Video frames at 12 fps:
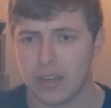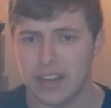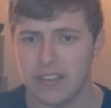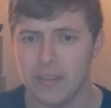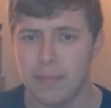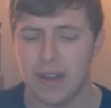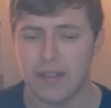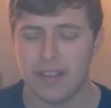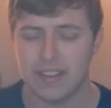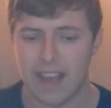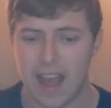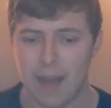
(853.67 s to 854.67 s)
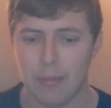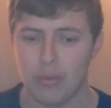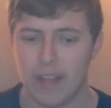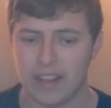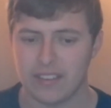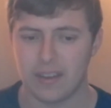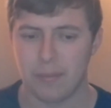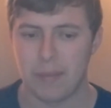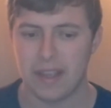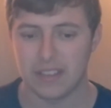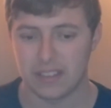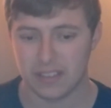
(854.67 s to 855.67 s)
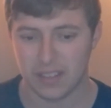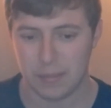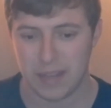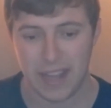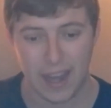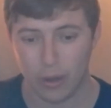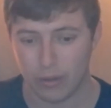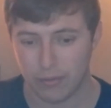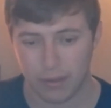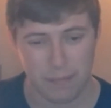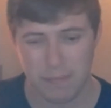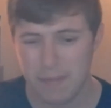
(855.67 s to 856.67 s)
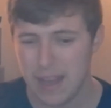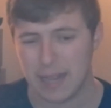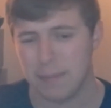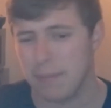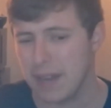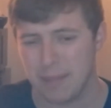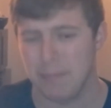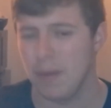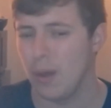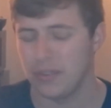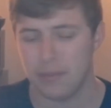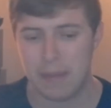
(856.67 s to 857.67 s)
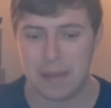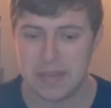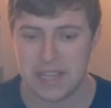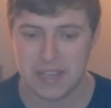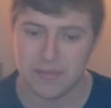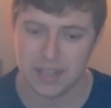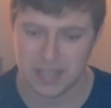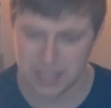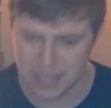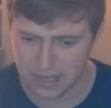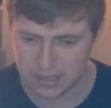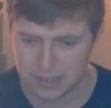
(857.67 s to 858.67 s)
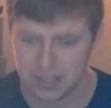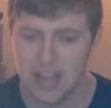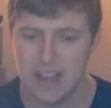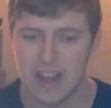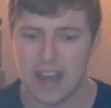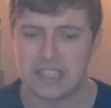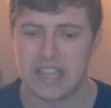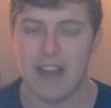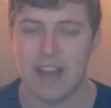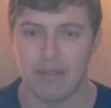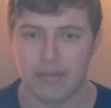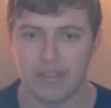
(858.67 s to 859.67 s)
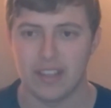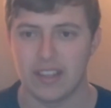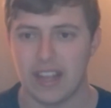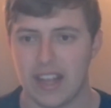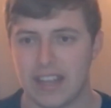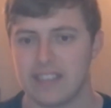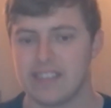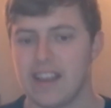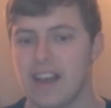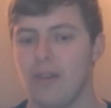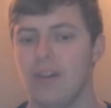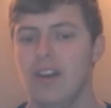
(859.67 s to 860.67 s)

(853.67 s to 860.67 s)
Is it better than Taboo? That's a debate that's going to be held for many, many months, maybe even years. I just have a feeling I can tell.